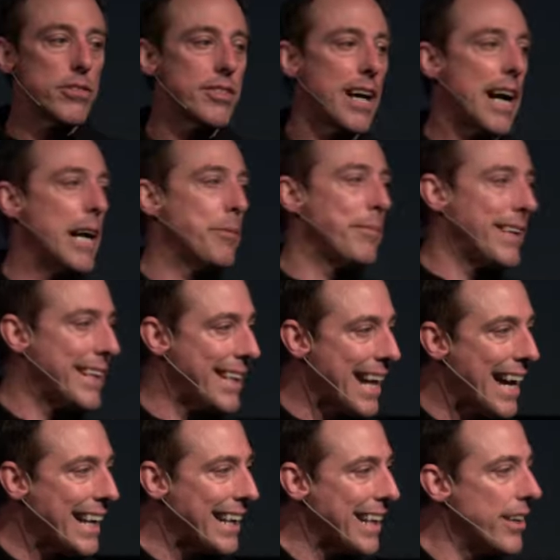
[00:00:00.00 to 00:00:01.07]
time,
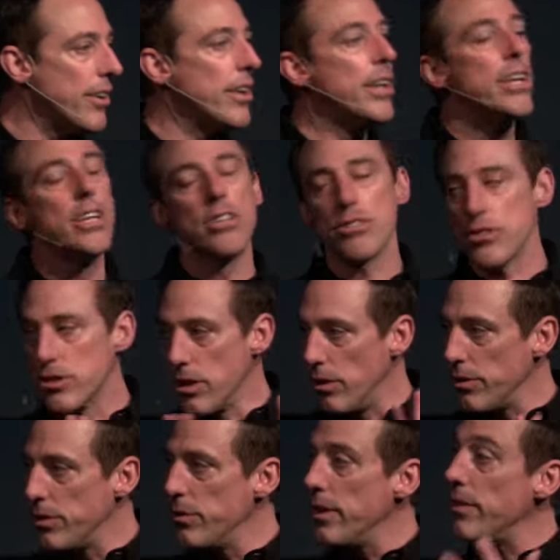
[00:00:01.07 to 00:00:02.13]
not here. Go
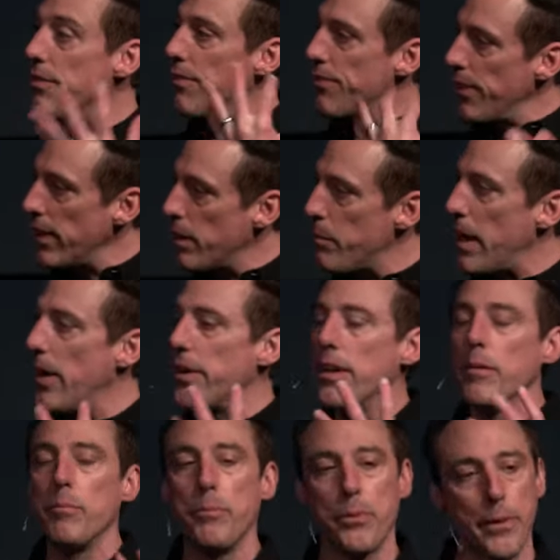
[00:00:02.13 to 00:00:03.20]
do it. Think about
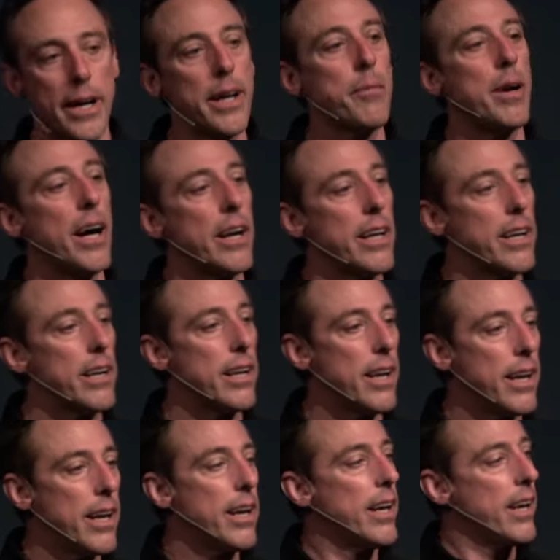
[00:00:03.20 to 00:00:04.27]
it. Pray about it.
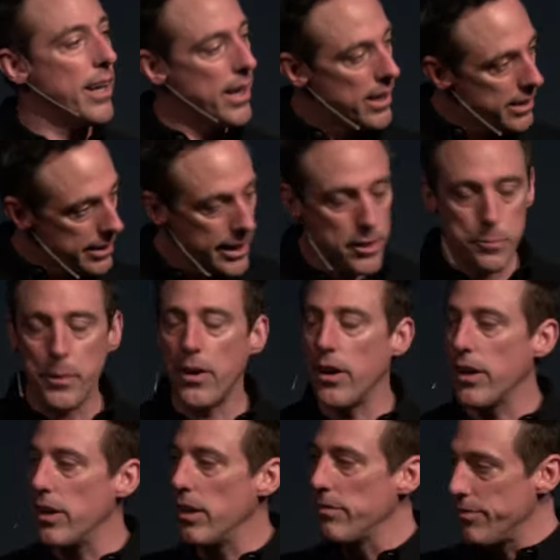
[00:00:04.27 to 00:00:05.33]
And next
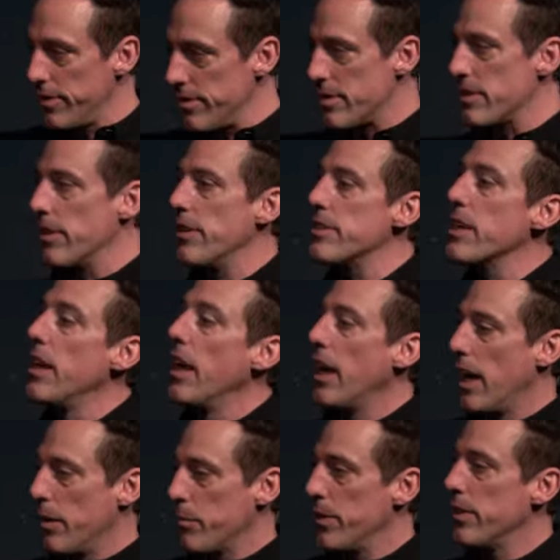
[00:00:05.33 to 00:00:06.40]
part of this series,
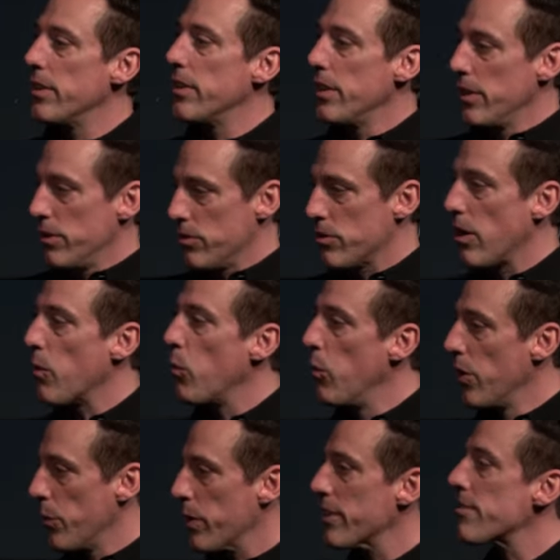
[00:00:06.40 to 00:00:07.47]
I'm going to start
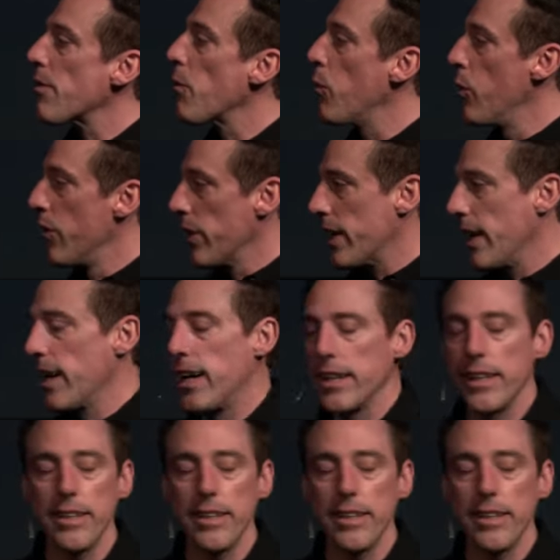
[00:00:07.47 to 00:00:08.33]
work. We're going to start working on it.